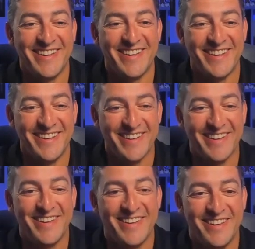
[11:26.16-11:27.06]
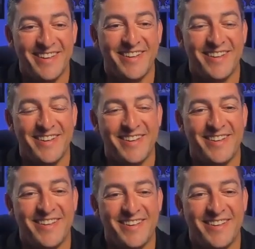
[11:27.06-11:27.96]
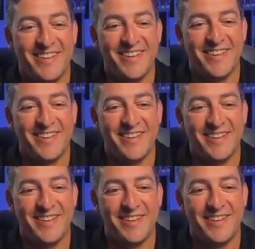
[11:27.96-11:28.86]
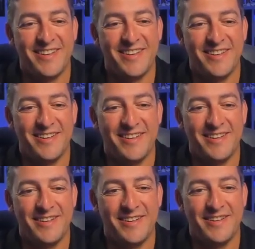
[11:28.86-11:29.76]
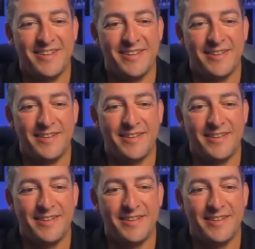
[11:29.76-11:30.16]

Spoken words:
(silent)